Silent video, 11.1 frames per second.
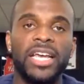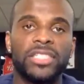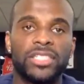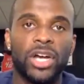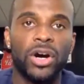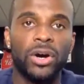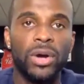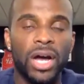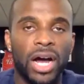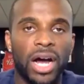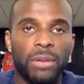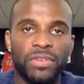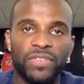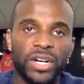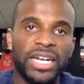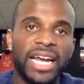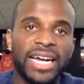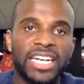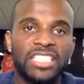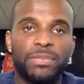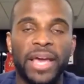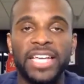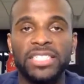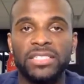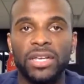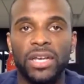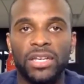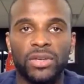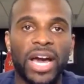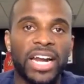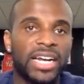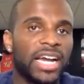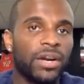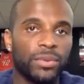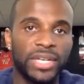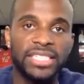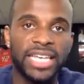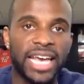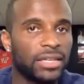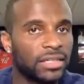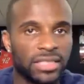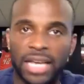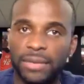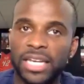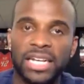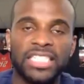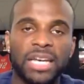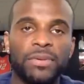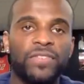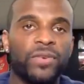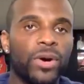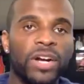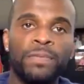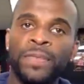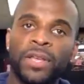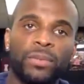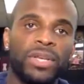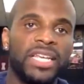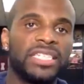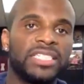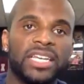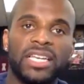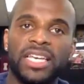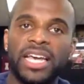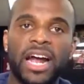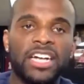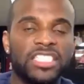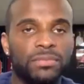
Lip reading: So if you're in that kind of space, you got to kind of reset. Same thing I said before, we need to get our